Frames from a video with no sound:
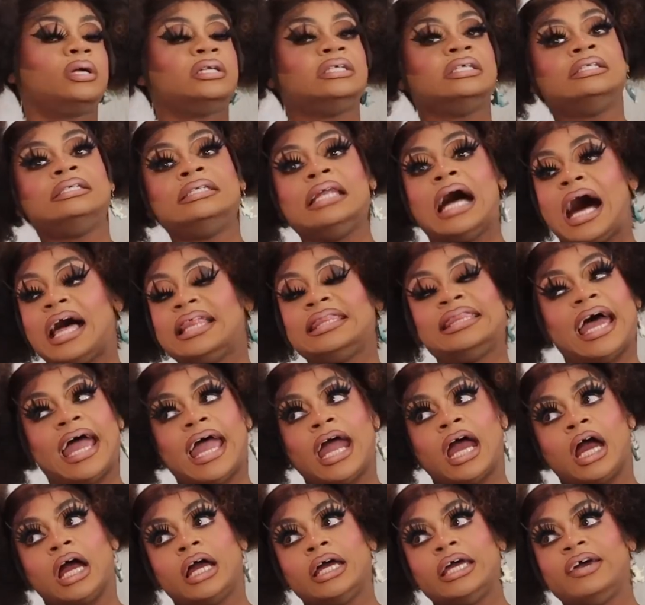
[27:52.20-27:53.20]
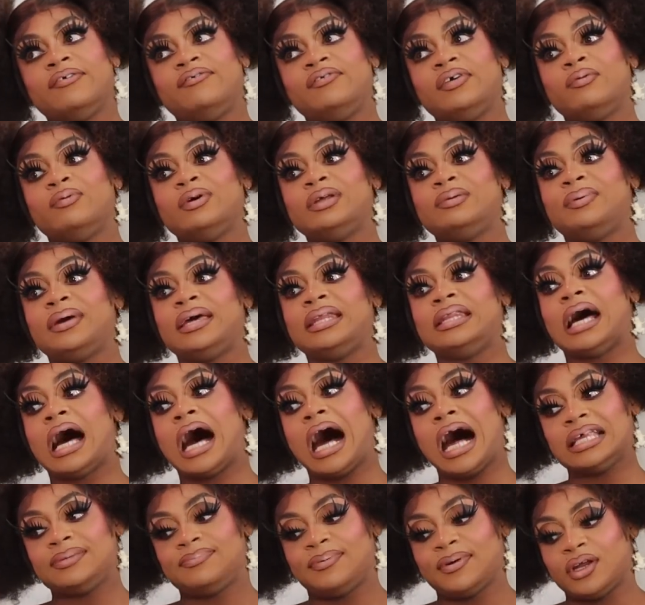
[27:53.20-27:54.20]
Not there. If it would have been the
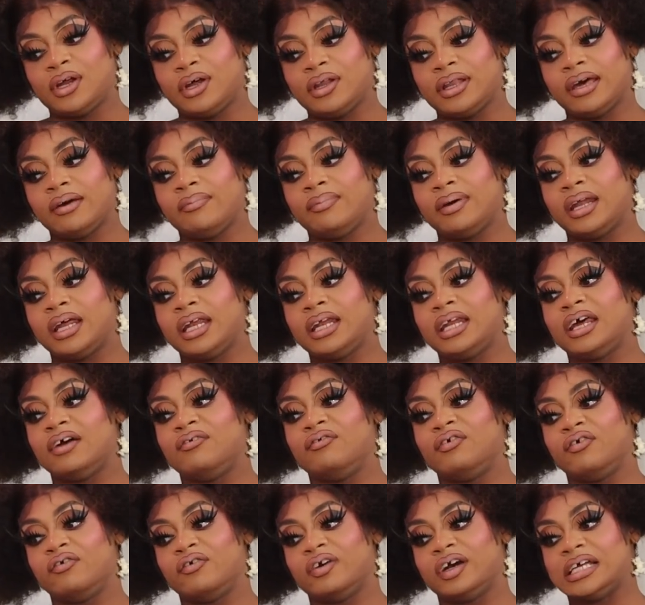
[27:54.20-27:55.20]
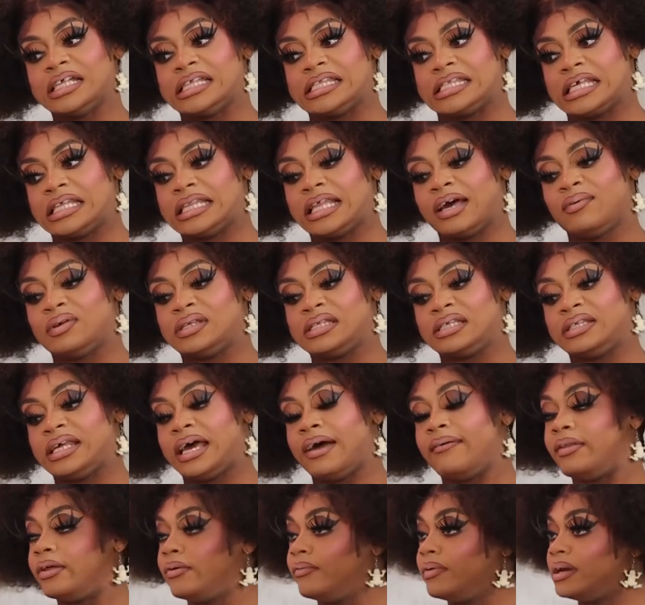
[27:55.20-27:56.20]
hospital, there'd been a different reason. There was
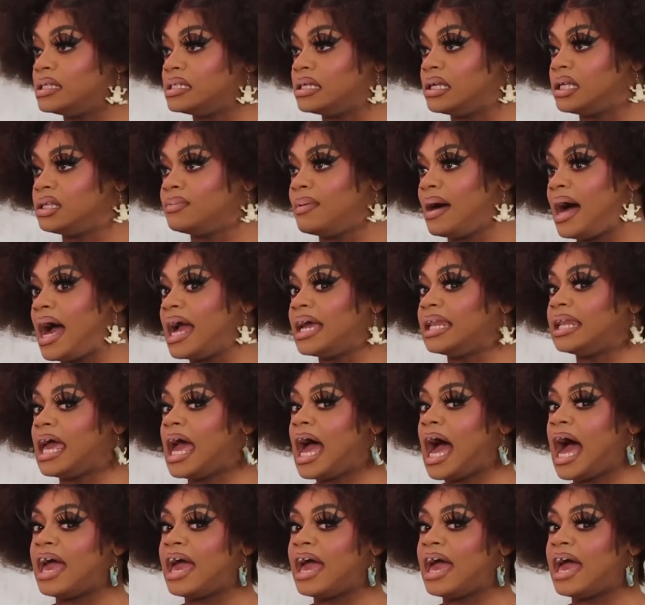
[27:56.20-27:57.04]
definitely reasons behind it.